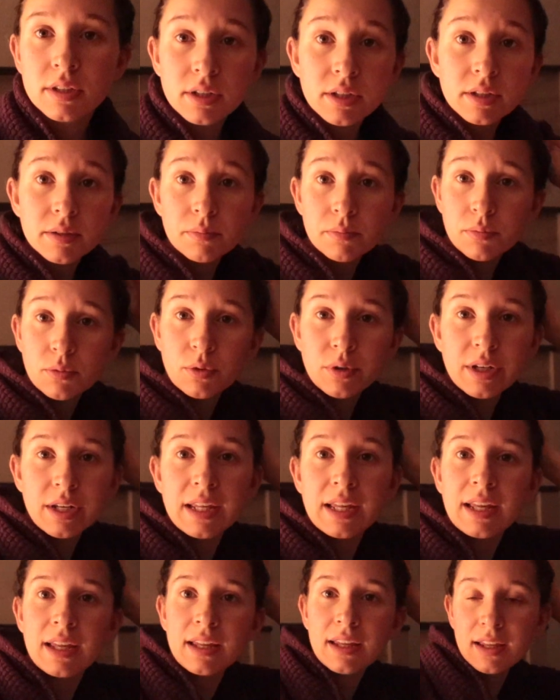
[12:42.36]
Good
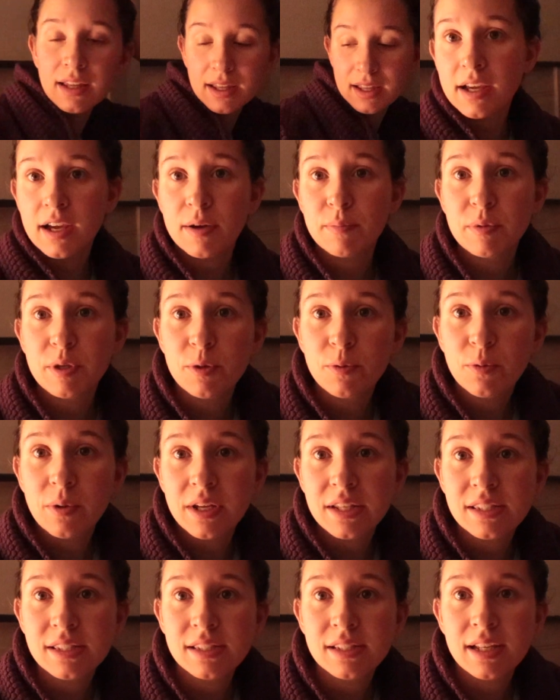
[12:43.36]
morning, happy
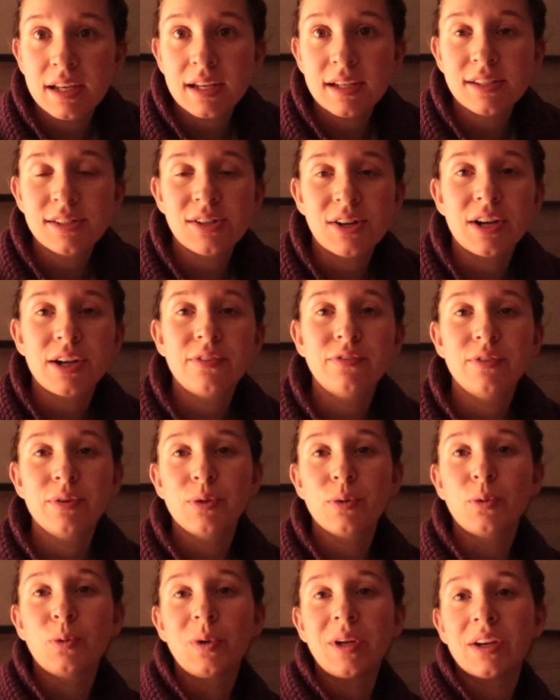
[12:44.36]
Wednesday. Sorry for
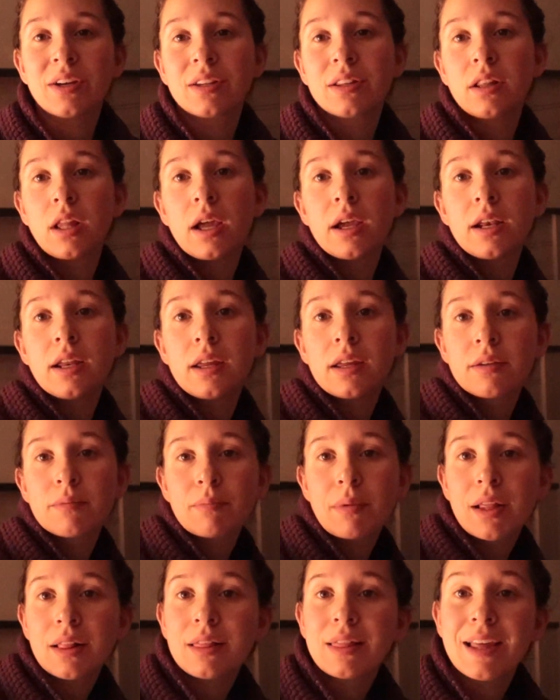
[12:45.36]
the weird lighting,
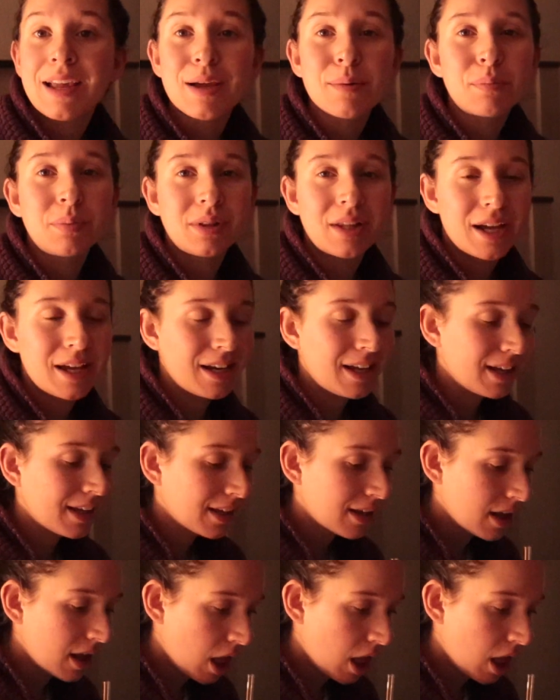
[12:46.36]
my lamp lighting.